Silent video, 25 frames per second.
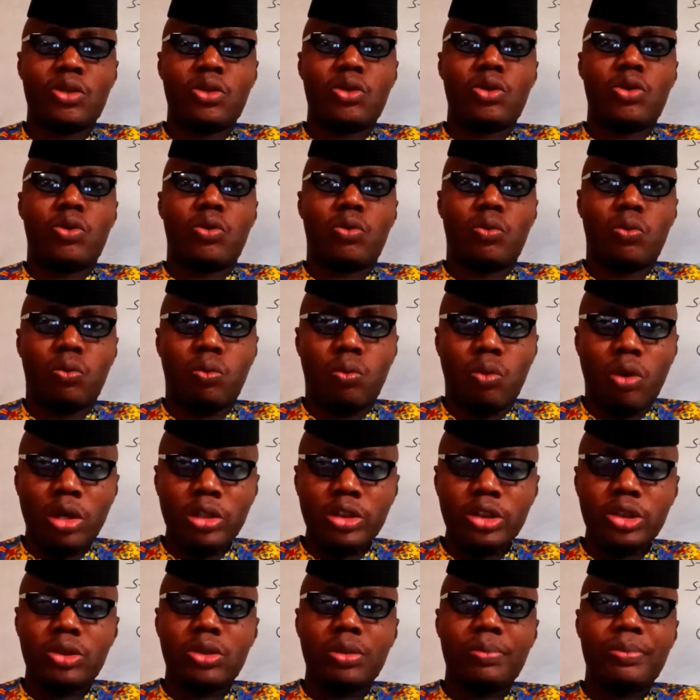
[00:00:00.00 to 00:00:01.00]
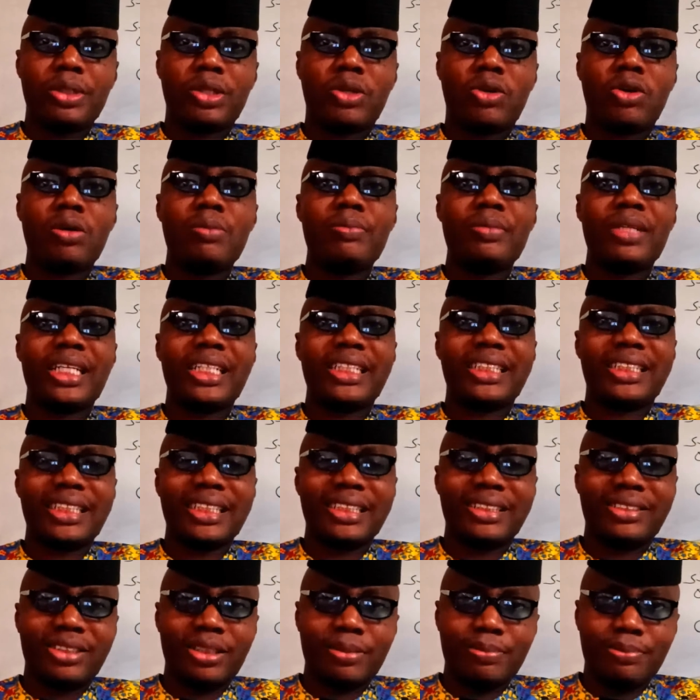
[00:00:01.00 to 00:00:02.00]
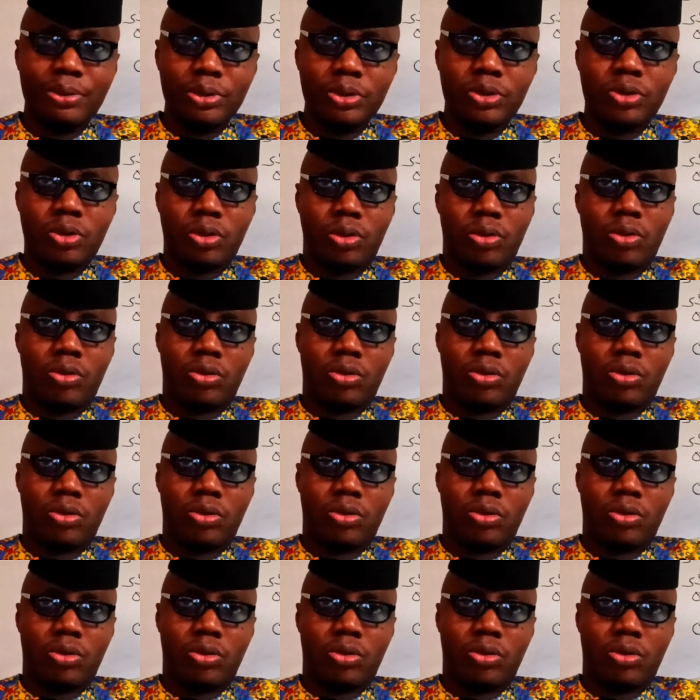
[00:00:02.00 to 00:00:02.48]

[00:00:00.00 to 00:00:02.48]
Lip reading: wants to become a distributor